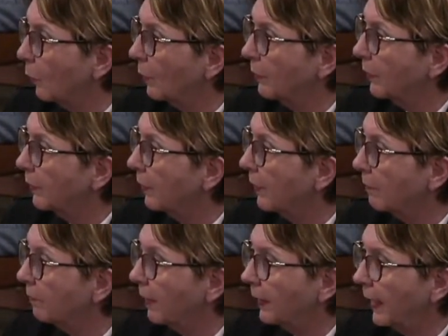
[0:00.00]
worth it to
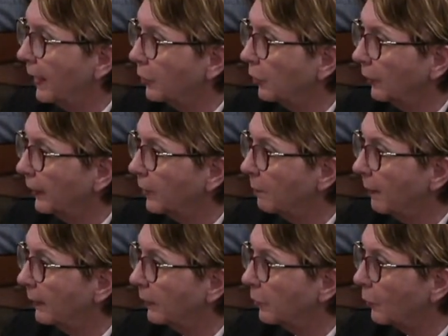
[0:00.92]
them financially to
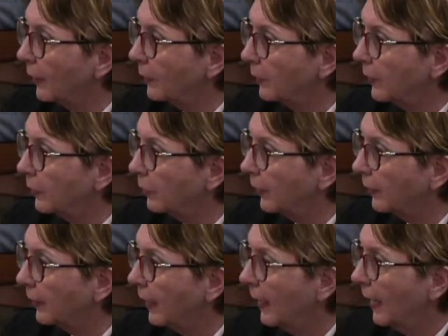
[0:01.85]
make the
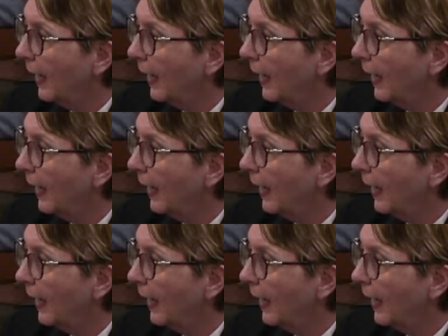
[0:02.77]
transition.